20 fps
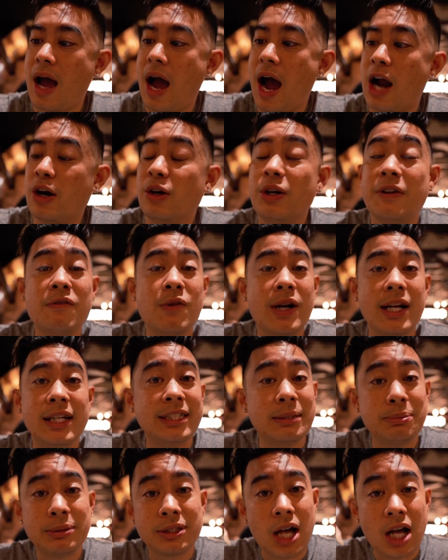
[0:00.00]
I don't even want to
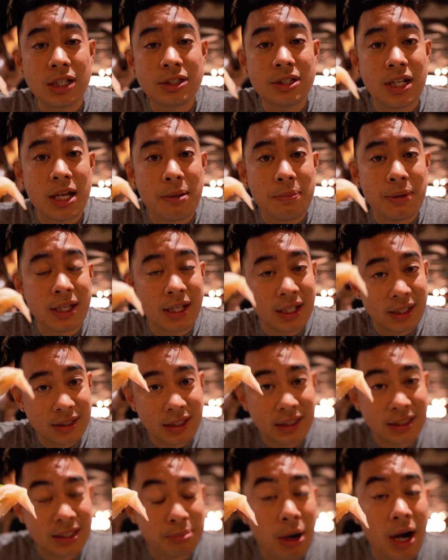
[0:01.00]
dip sauce on it
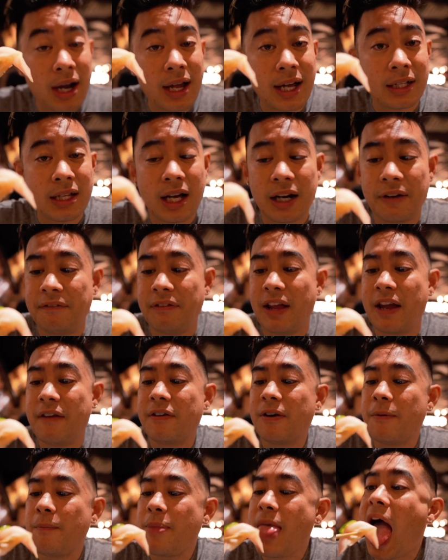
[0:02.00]
because it's probably got a lot of
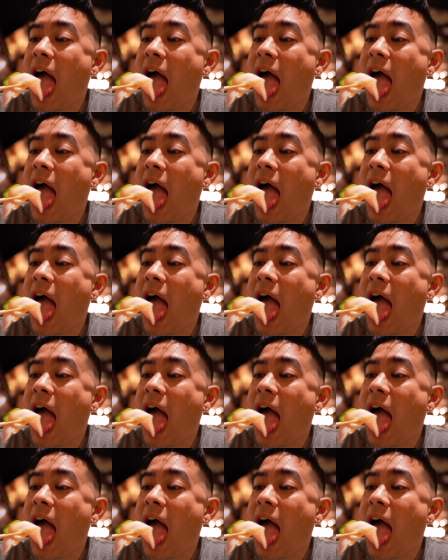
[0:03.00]
flavor.